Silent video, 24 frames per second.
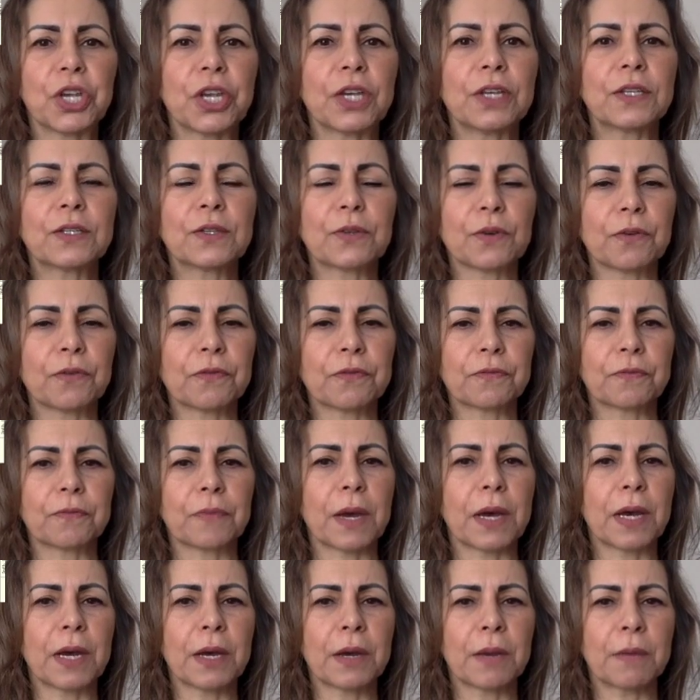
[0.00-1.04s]
sort
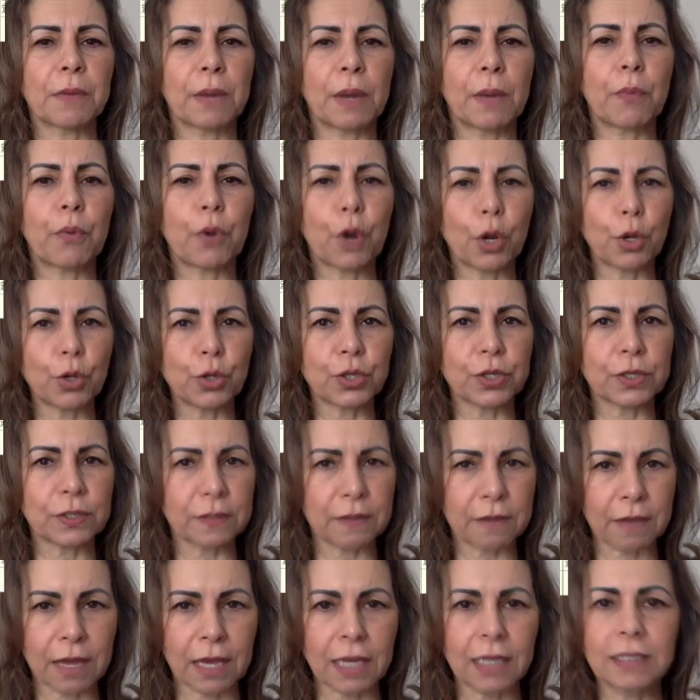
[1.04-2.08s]
of approaches
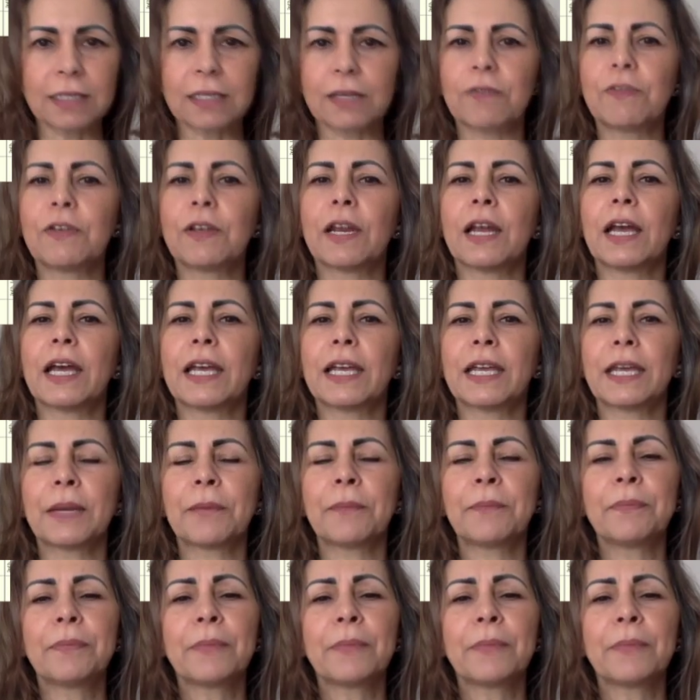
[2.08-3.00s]
things, if you like.